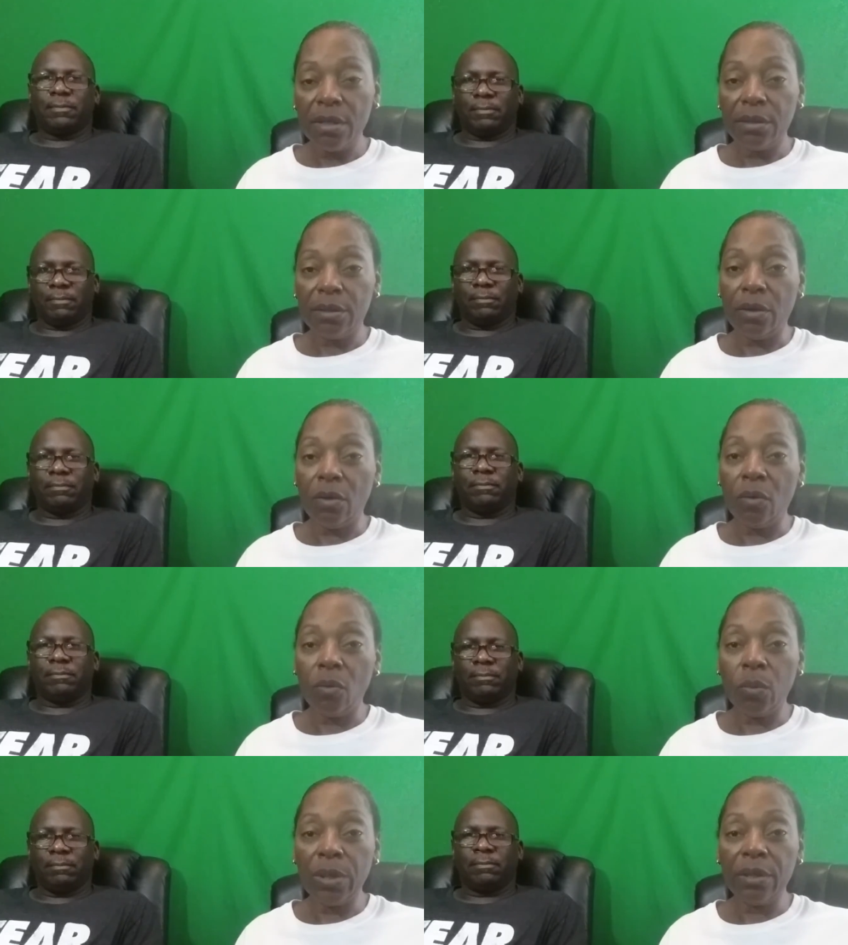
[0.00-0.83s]

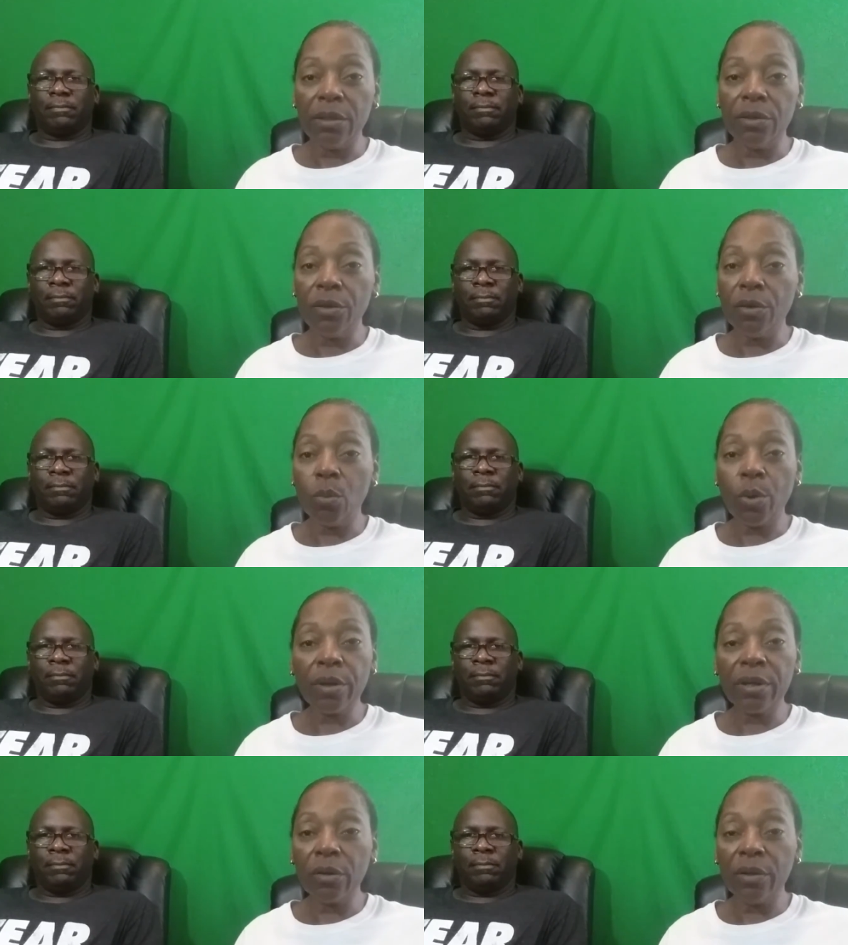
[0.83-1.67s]
Speaker 1: So when you're
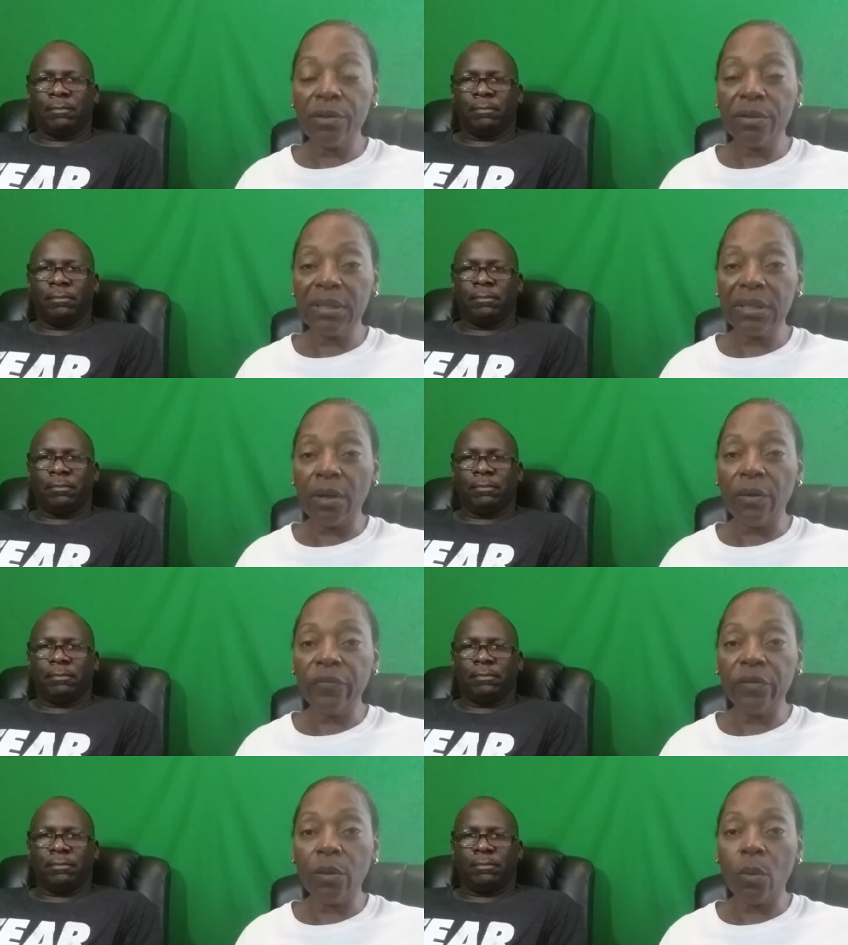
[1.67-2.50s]
working on
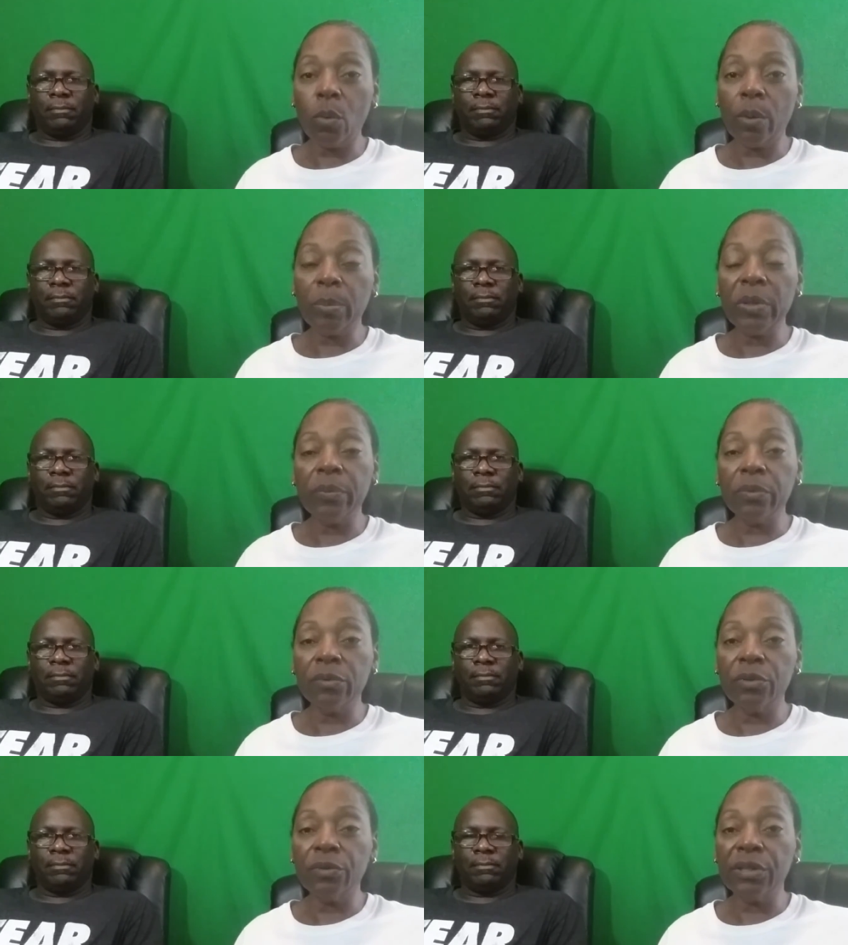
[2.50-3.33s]
yourself, you don't want
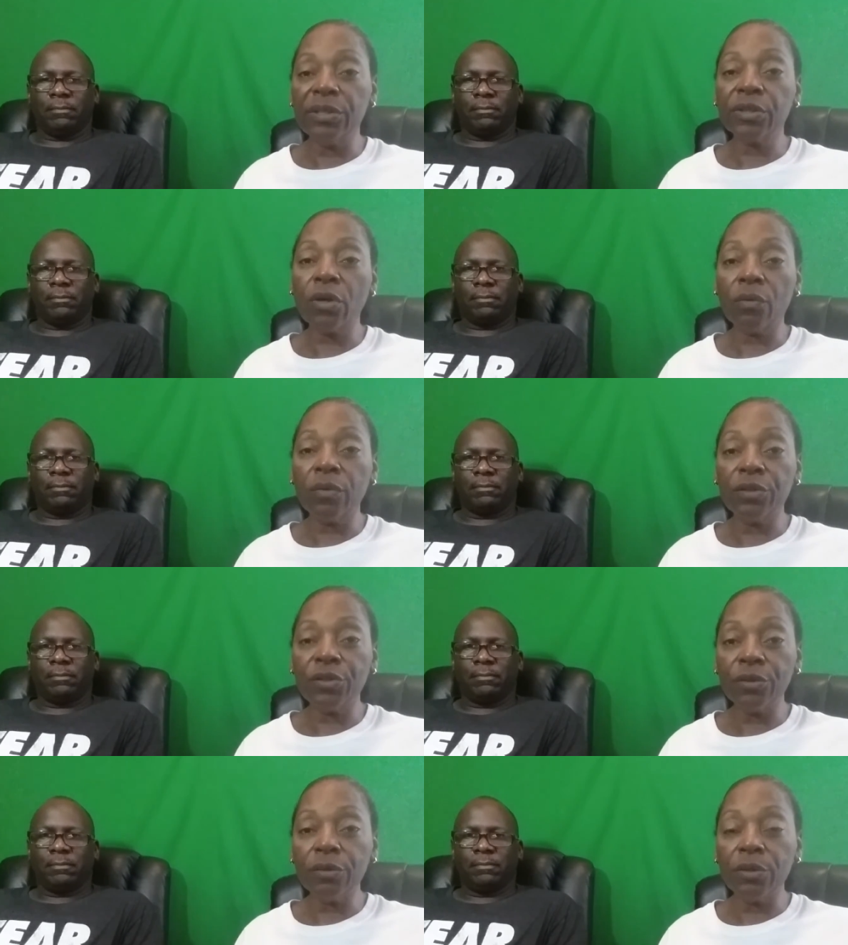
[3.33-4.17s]
people to
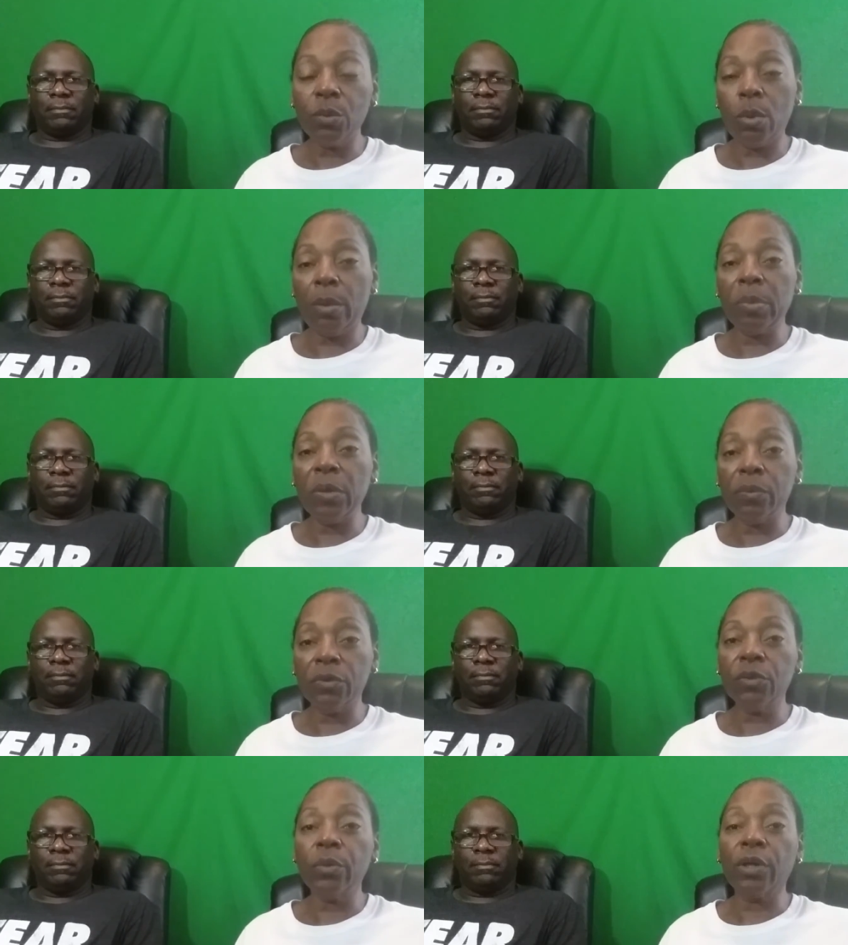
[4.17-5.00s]
discourage you. You want
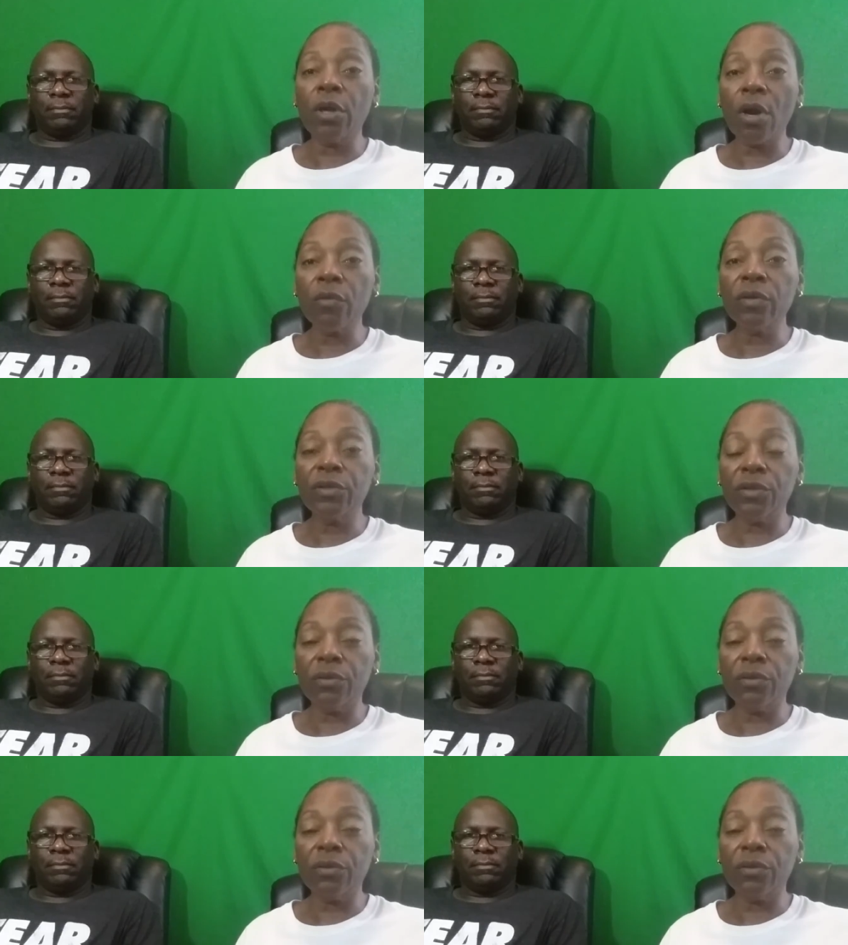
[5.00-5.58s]
people to encourage